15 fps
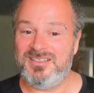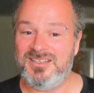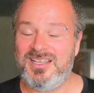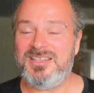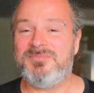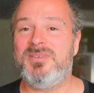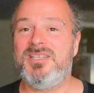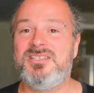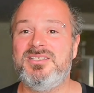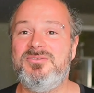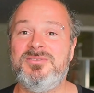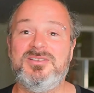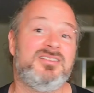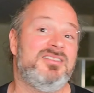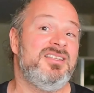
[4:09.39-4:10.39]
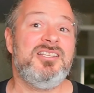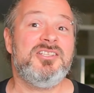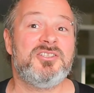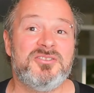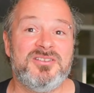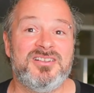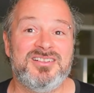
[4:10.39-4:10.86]
That makes you a
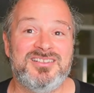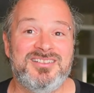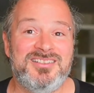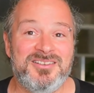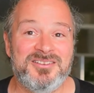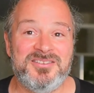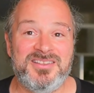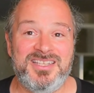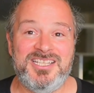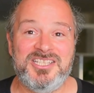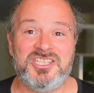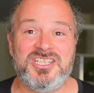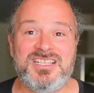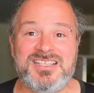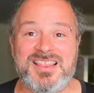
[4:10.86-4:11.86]
teacher. You're teaching